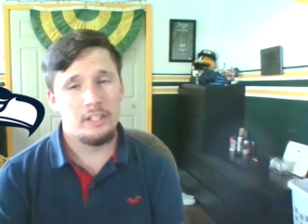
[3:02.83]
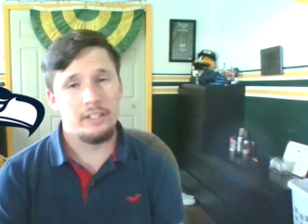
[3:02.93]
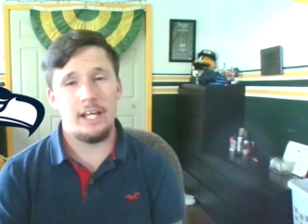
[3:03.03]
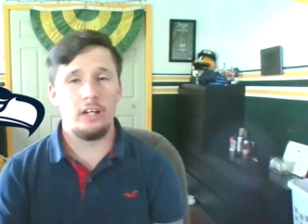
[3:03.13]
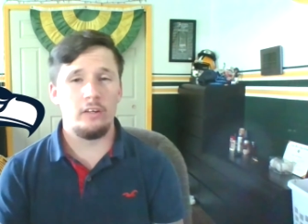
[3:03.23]

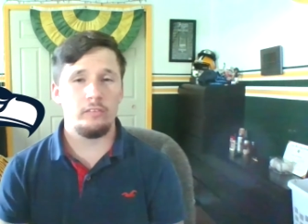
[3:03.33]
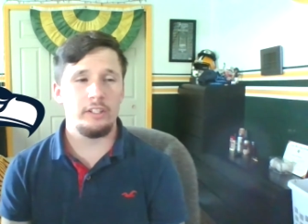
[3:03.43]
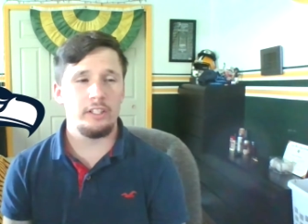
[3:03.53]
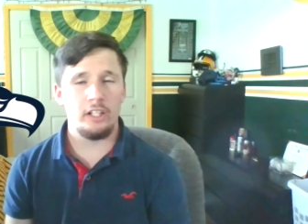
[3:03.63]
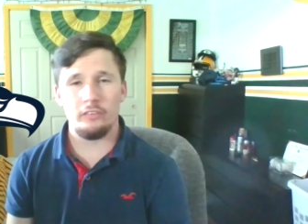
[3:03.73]
Now,
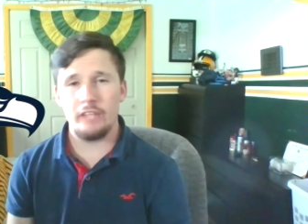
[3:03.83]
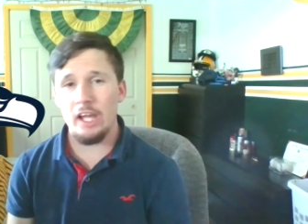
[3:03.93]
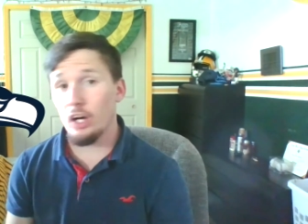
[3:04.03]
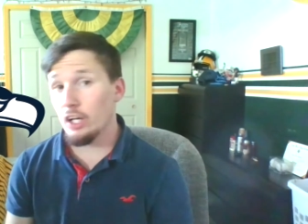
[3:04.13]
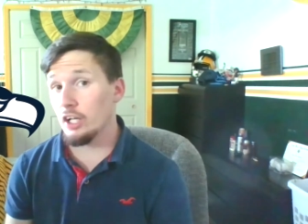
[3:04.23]
you know, they
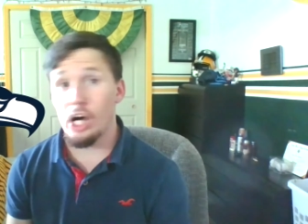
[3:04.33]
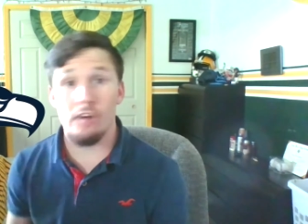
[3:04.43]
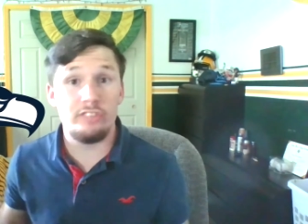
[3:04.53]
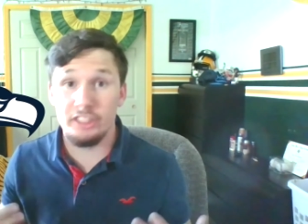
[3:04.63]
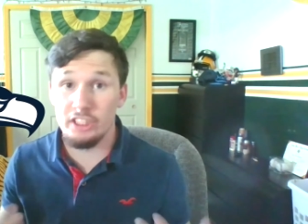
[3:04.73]
are
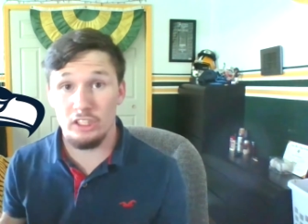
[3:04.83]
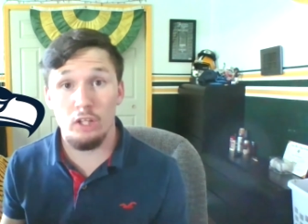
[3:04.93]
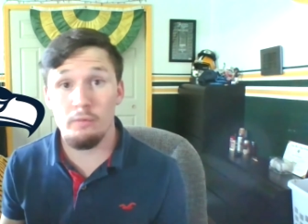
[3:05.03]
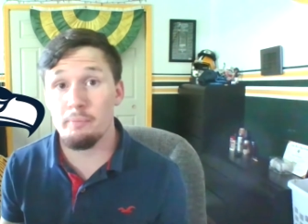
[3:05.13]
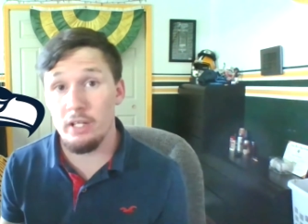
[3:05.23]
obviously just a
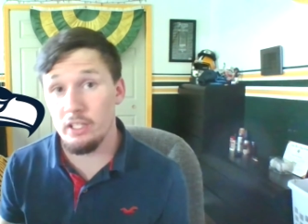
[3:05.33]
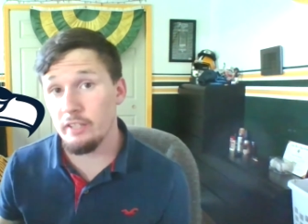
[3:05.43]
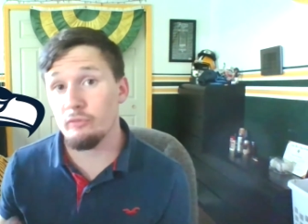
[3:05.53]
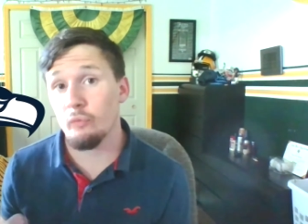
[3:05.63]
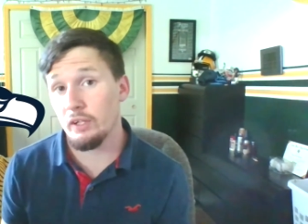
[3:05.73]
little bit better than
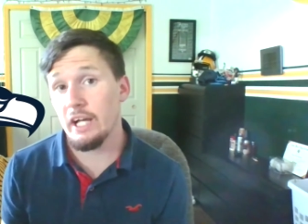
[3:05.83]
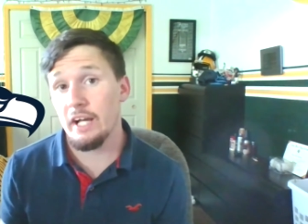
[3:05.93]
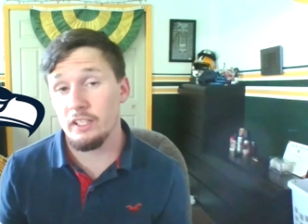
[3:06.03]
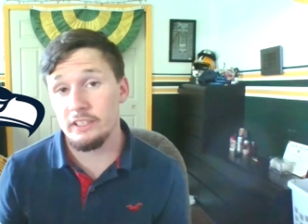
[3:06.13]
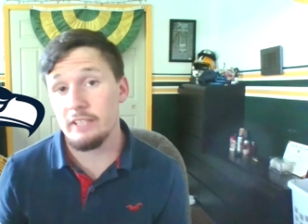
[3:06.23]
the
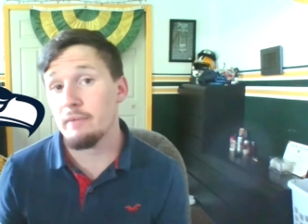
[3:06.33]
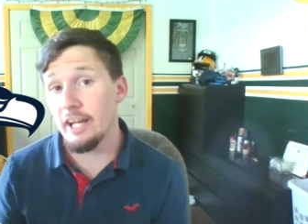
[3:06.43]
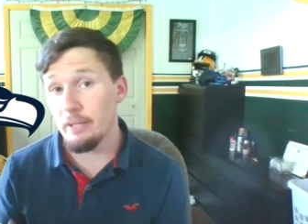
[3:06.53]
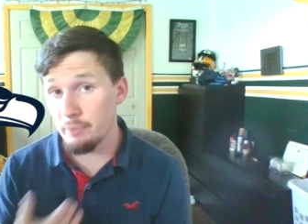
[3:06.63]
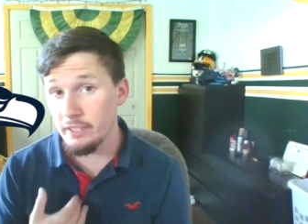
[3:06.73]
49ers, in my
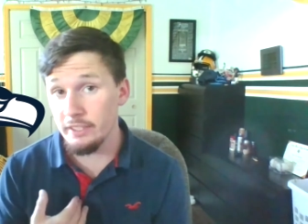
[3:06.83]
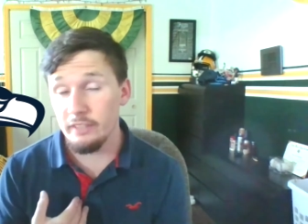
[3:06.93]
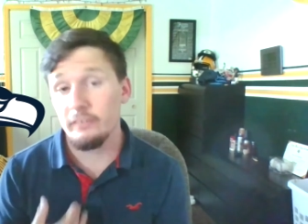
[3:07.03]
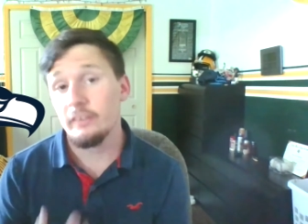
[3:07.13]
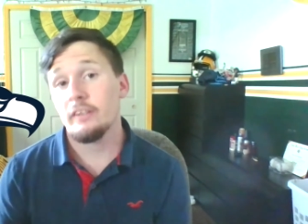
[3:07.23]

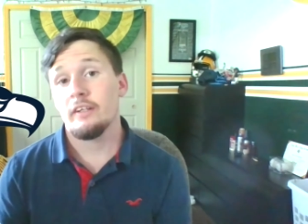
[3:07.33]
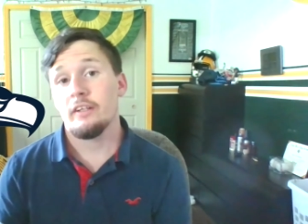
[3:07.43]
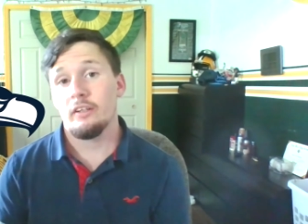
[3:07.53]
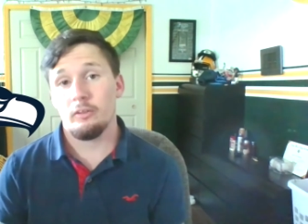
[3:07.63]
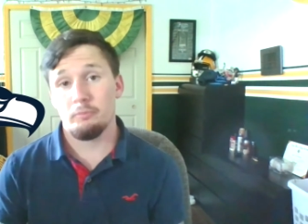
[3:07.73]
opinion.
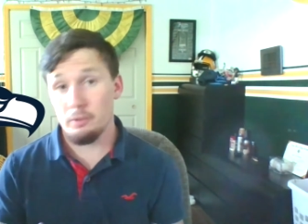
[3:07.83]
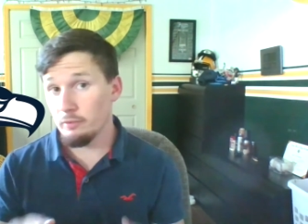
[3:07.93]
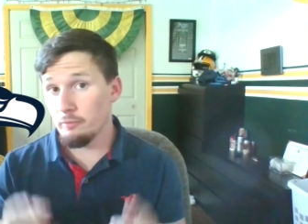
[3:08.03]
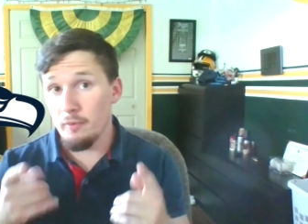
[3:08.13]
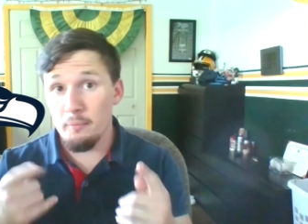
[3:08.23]

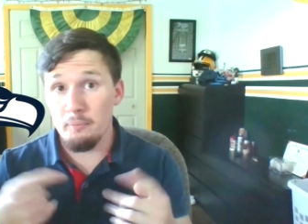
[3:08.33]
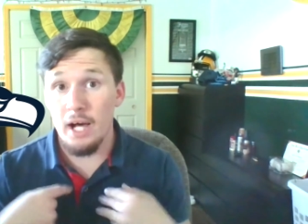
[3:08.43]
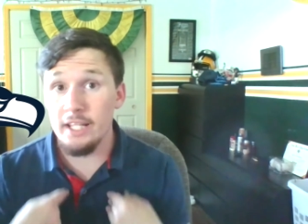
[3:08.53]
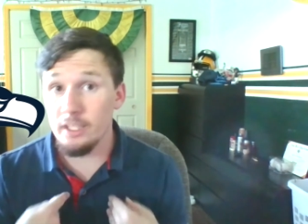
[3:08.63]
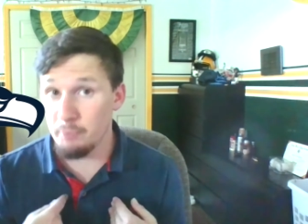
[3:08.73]
Remember,
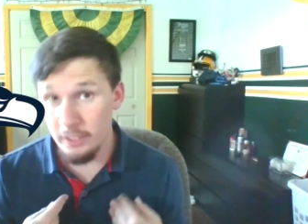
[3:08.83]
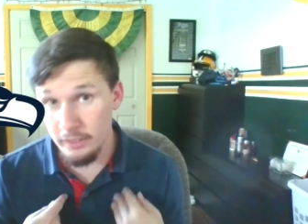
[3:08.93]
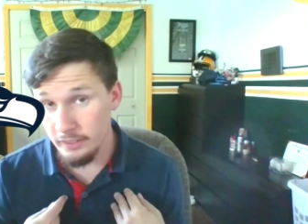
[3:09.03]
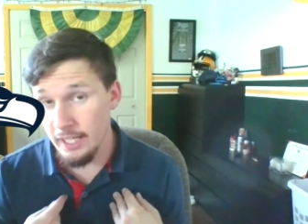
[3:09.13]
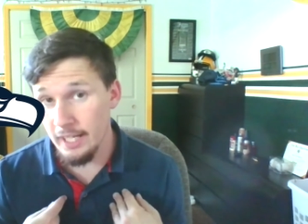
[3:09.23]
my
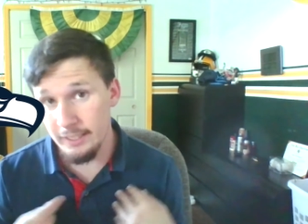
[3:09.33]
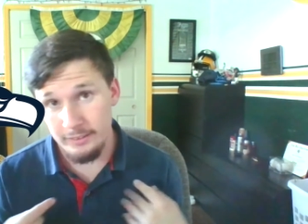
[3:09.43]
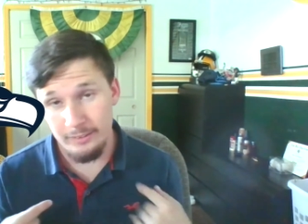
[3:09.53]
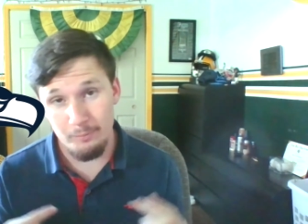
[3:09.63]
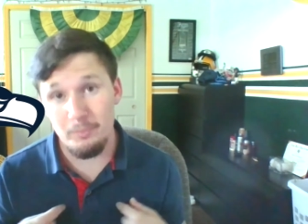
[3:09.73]
opinion,
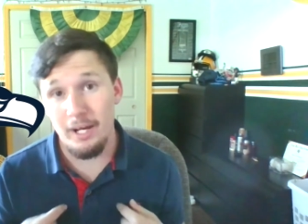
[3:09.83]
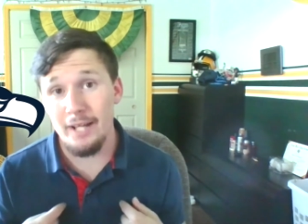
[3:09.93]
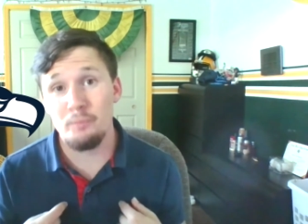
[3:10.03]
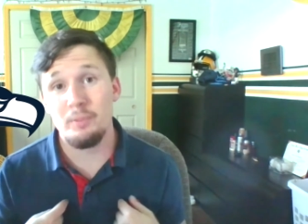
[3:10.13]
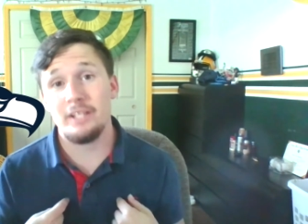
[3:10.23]
guys. My
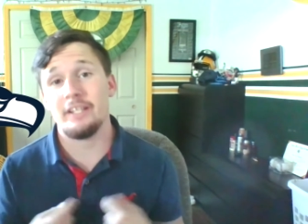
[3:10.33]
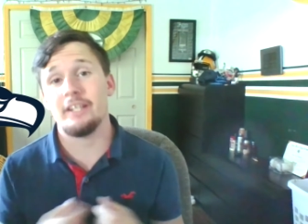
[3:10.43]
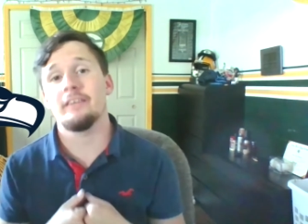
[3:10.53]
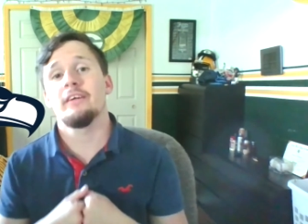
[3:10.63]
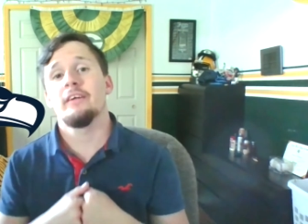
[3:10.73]
opinion.